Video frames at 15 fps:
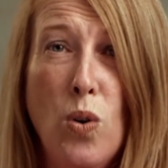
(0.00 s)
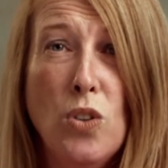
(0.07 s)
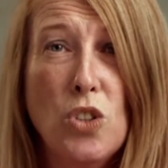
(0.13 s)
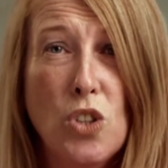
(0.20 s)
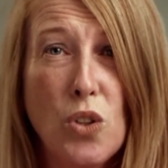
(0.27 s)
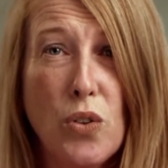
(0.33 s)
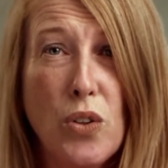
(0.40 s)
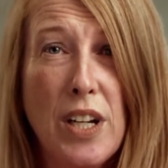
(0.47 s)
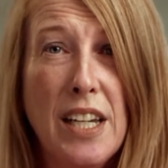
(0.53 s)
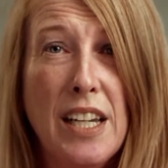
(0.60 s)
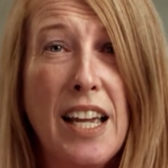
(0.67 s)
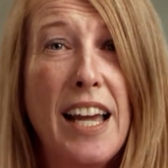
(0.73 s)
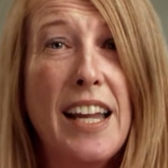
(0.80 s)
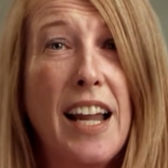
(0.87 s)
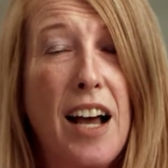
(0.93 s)
during
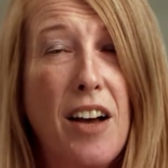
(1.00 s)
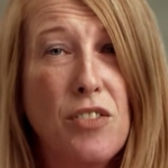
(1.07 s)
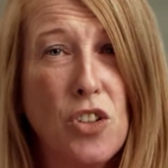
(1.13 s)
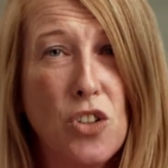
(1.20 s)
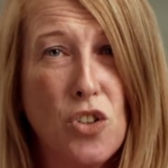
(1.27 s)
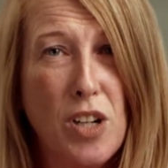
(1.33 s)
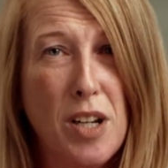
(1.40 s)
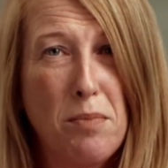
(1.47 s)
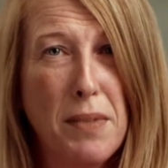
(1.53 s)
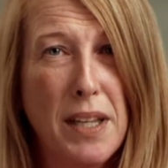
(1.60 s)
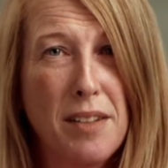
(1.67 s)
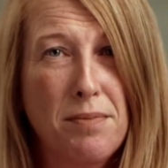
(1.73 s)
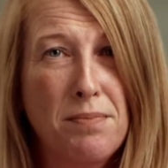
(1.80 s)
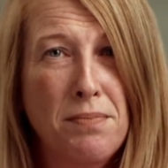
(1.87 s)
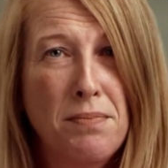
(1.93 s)
and after treatment.